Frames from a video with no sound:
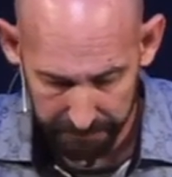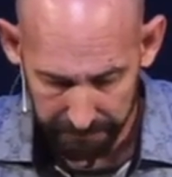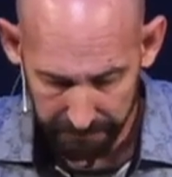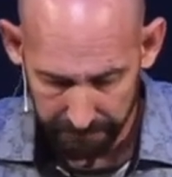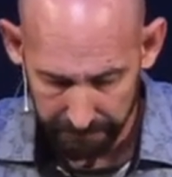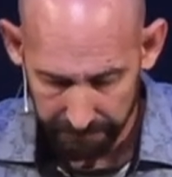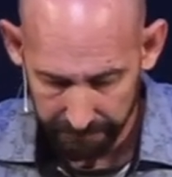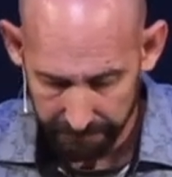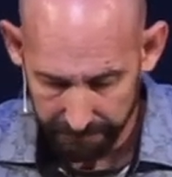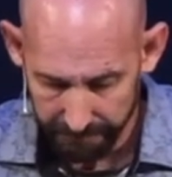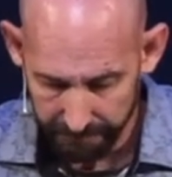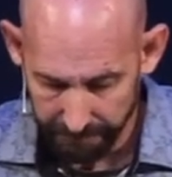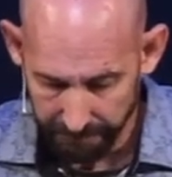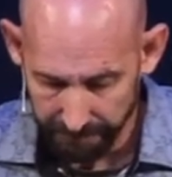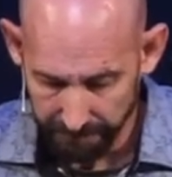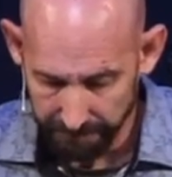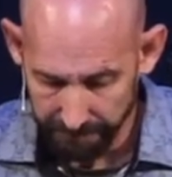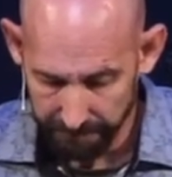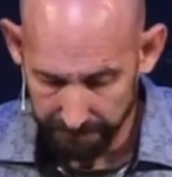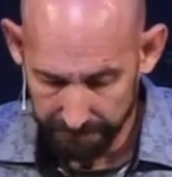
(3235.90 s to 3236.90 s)

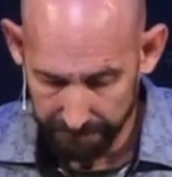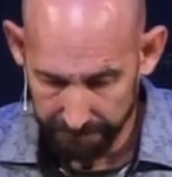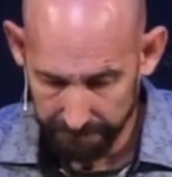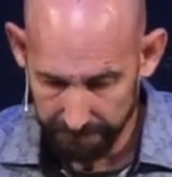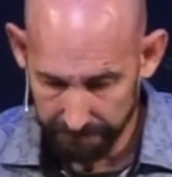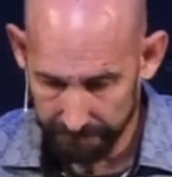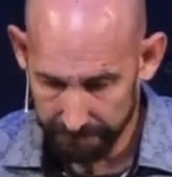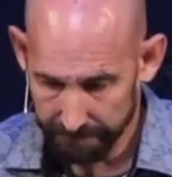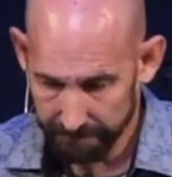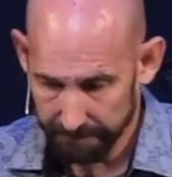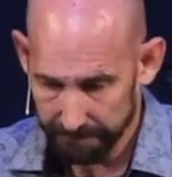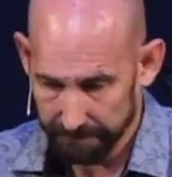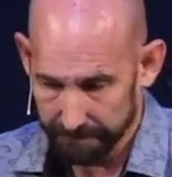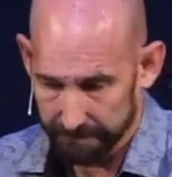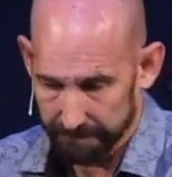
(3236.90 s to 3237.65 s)
No one is speaking in this clip.